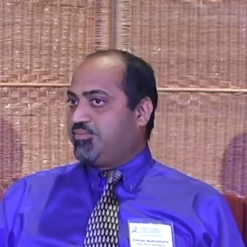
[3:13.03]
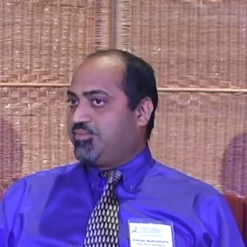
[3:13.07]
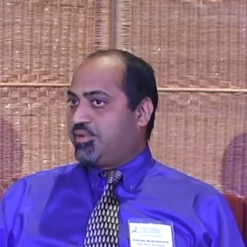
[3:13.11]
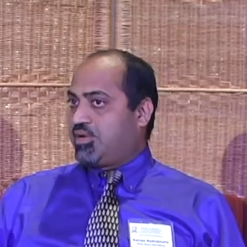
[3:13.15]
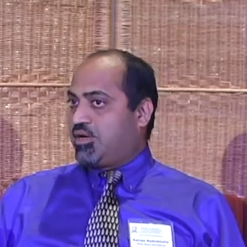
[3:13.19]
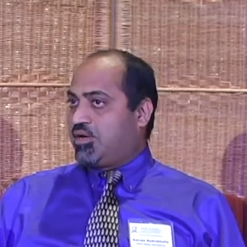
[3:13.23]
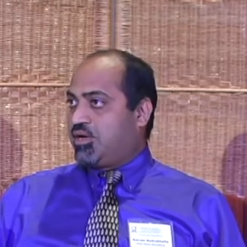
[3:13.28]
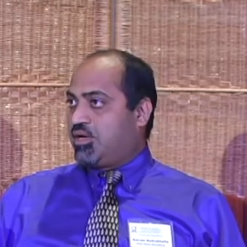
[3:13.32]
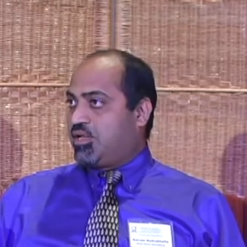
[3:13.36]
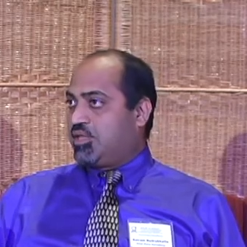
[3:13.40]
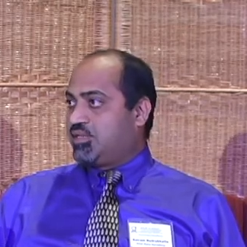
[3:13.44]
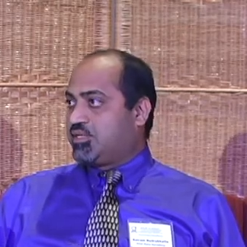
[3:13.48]

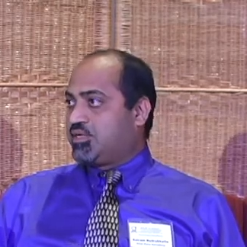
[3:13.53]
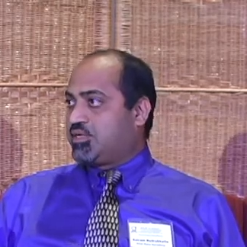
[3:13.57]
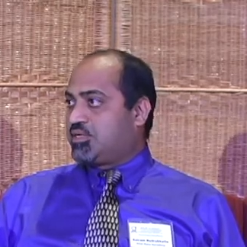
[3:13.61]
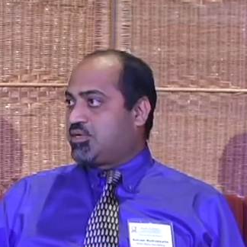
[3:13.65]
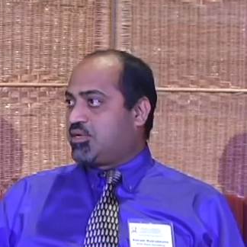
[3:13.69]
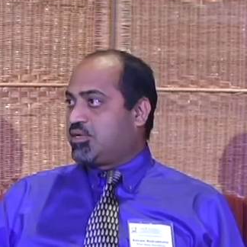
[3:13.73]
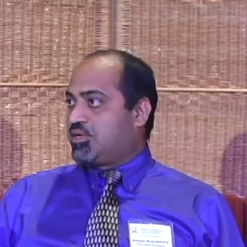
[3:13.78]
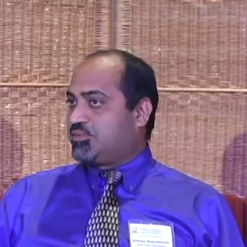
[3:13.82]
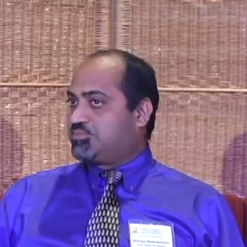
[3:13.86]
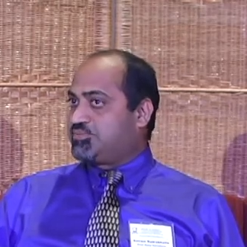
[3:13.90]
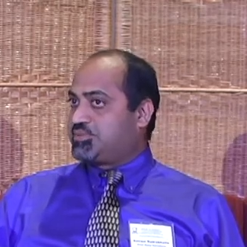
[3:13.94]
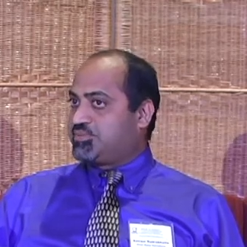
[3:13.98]
All the
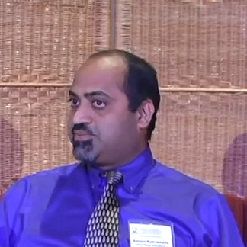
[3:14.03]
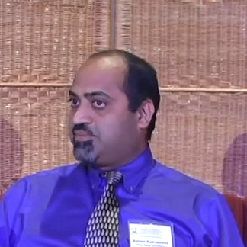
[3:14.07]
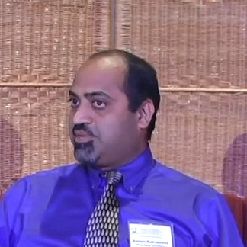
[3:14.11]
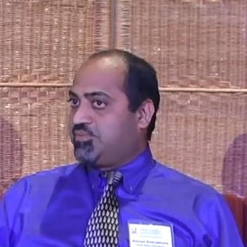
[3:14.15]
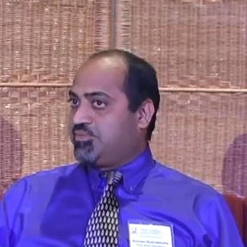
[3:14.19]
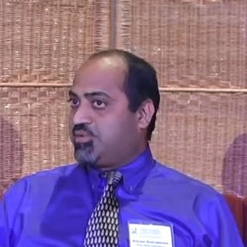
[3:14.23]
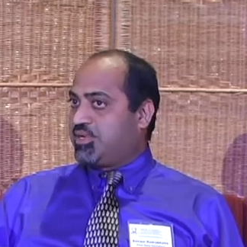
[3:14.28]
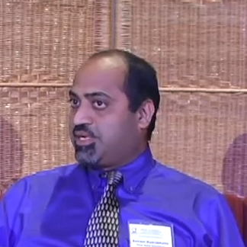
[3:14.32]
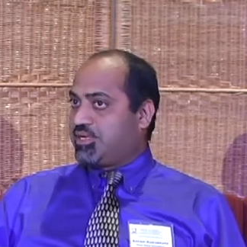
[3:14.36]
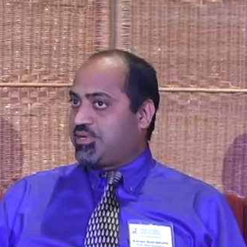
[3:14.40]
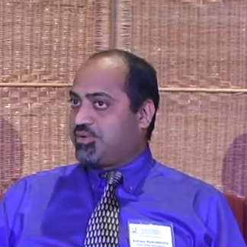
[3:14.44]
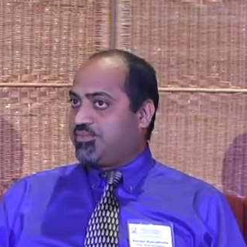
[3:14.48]
crops we
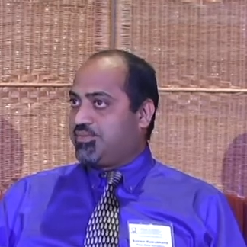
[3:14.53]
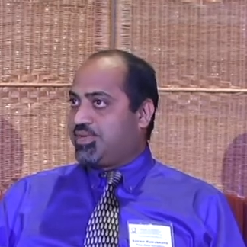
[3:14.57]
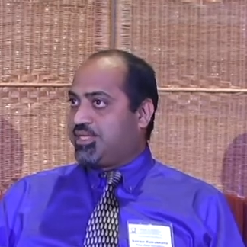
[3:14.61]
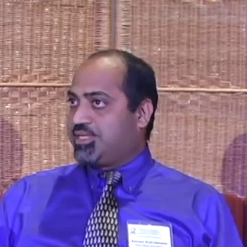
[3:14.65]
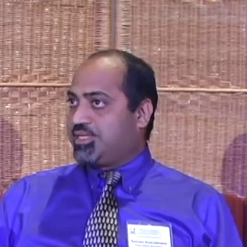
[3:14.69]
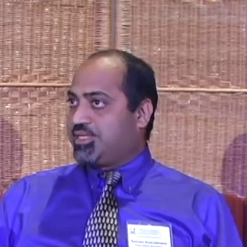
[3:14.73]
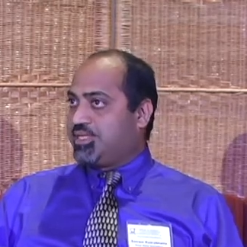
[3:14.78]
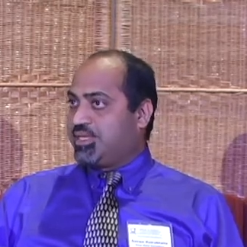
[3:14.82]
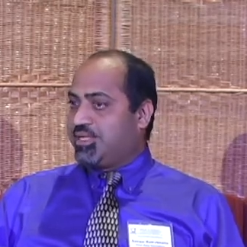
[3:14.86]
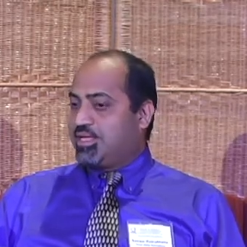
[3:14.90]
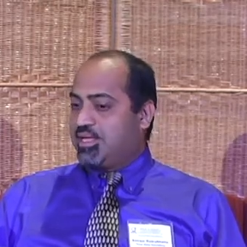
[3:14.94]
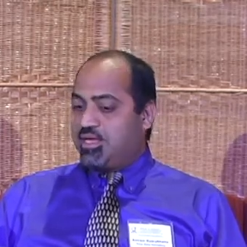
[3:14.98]
work with
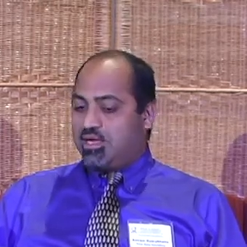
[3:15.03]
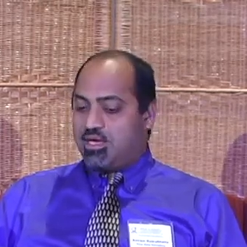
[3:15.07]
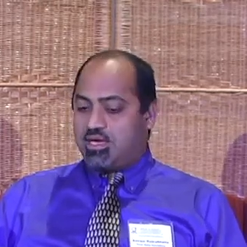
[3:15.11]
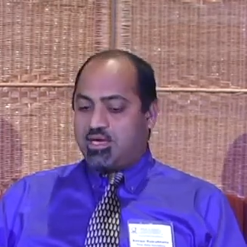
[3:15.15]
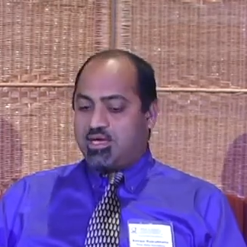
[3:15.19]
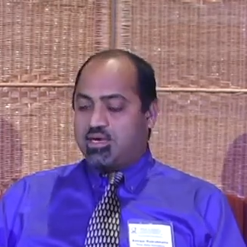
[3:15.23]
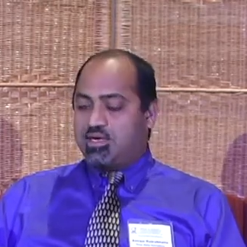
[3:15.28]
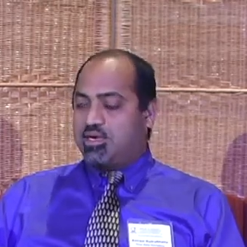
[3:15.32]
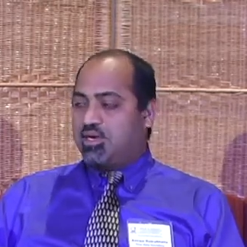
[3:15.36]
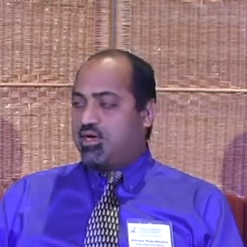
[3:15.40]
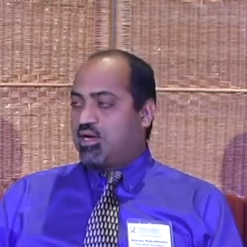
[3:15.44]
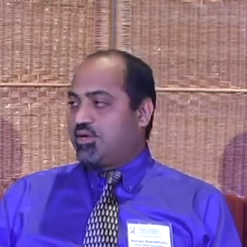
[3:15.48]

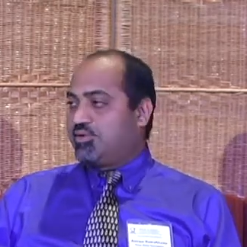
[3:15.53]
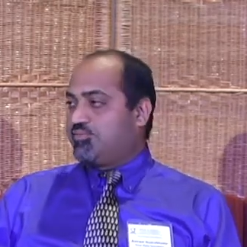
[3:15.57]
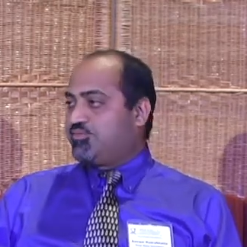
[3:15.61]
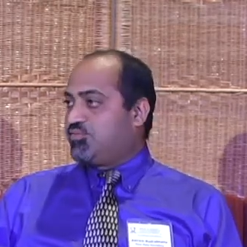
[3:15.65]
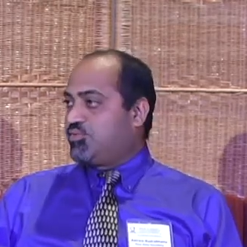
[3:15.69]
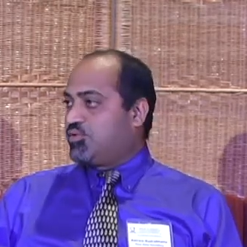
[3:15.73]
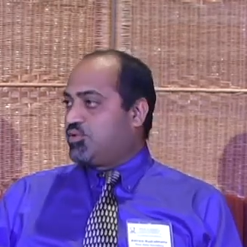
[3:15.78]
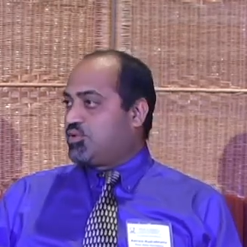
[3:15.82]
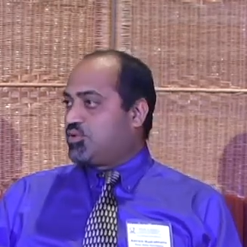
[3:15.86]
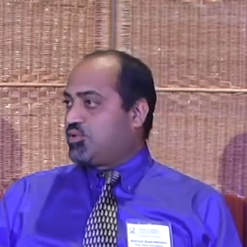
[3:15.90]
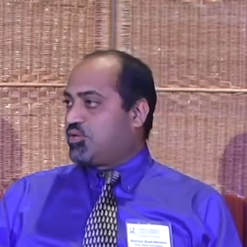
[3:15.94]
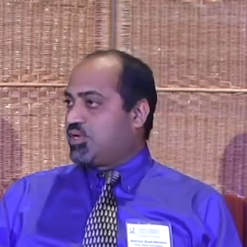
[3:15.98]
are
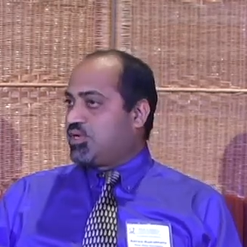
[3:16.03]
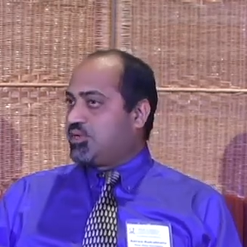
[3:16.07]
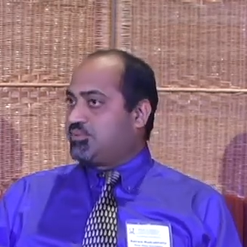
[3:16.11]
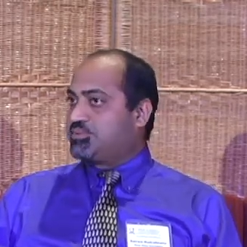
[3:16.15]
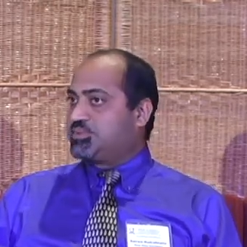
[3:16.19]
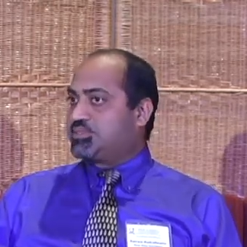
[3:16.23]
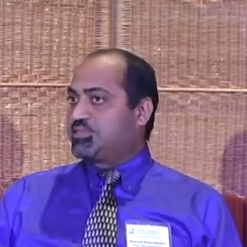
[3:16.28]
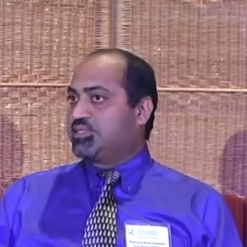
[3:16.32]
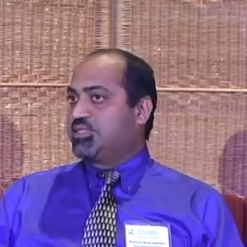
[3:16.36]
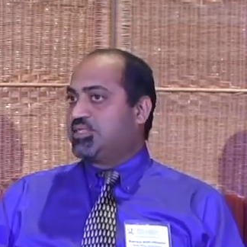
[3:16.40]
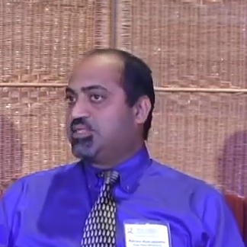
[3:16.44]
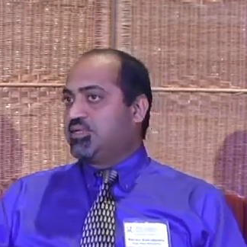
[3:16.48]
non-food
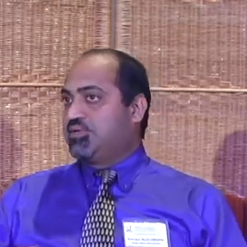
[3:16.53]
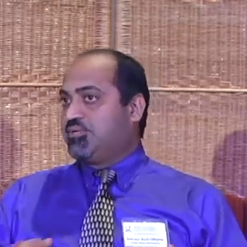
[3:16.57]
crops.